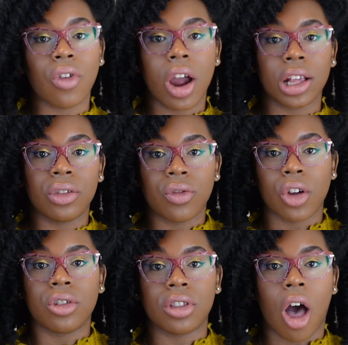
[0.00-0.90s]
far as
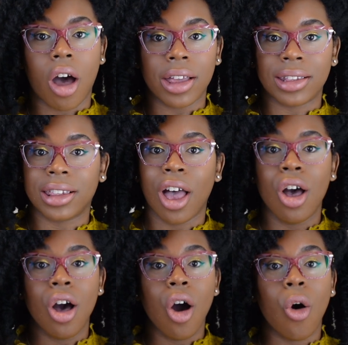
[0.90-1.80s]
first thoughts
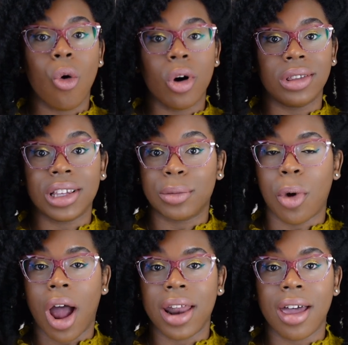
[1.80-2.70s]
on this
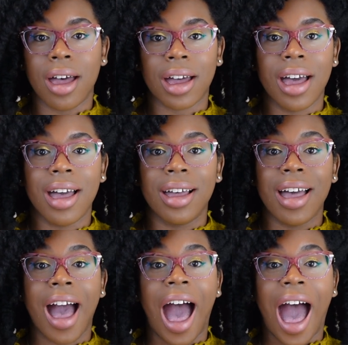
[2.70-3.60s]
product,
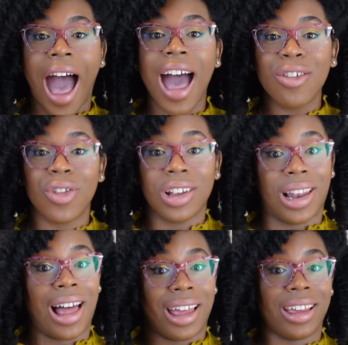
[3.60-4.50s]
I feel
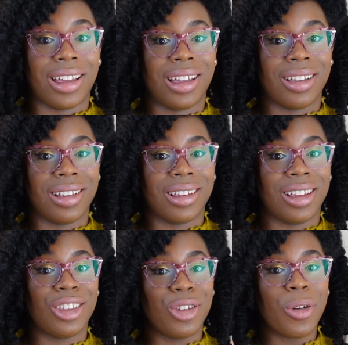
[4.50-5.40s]
like,
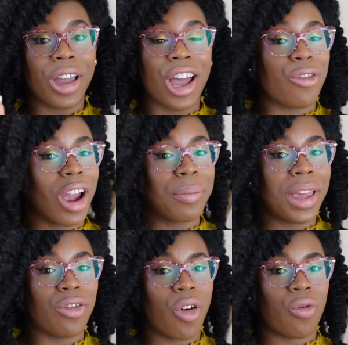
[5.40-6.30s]
you can correct me
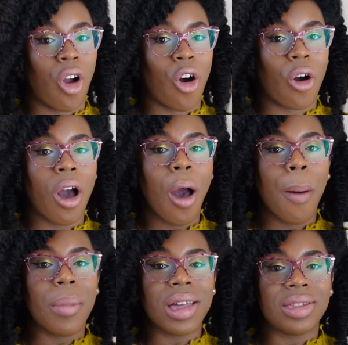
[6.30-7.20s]
if I'm wrong,
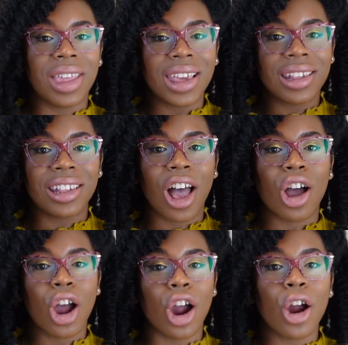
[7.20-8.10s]
but this
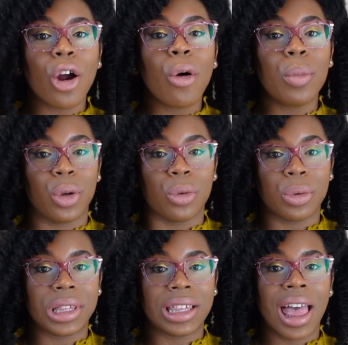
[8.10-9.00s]
curl
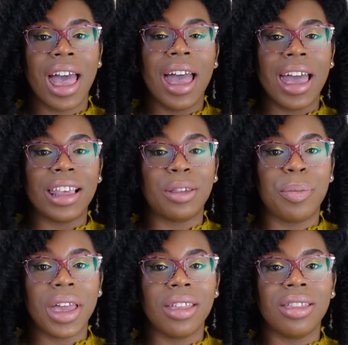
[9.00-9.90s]
mousse has
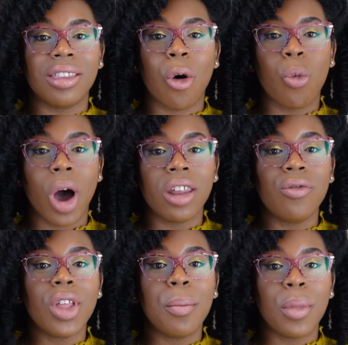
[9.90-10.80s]
been one
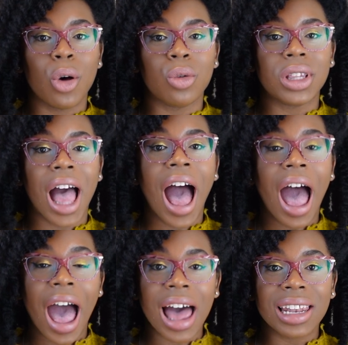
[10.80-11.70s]
of the most
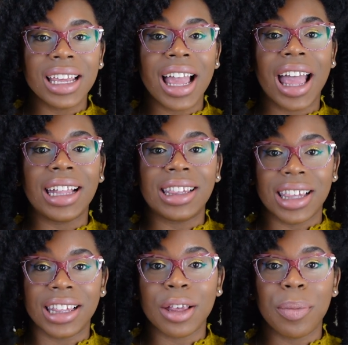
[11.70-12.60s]
highly
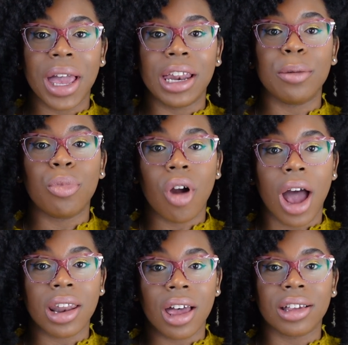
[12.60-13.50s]
anticipated
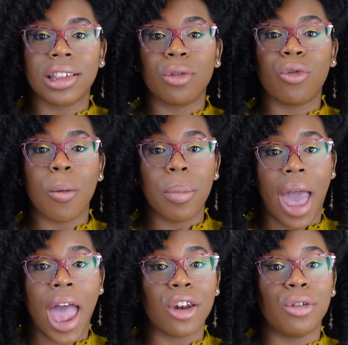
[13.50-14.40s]
products from
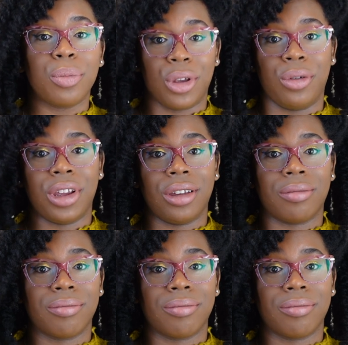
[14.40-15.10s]
Pattern Beauty.